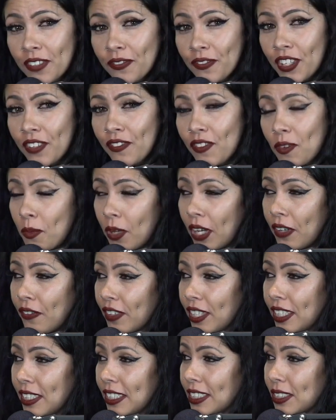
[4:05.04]
in front of a
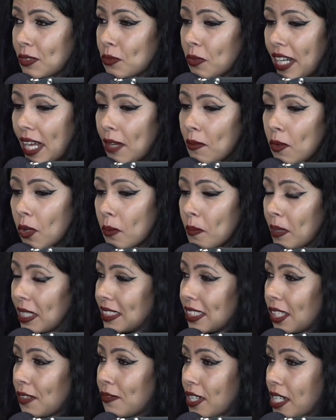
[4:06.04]
boyfriend is when I woke
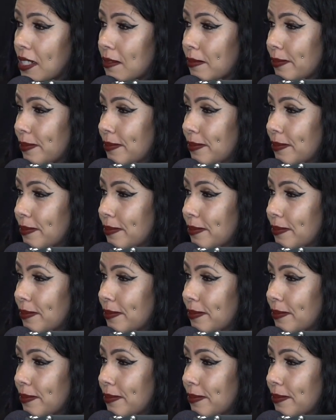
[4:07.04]
myself up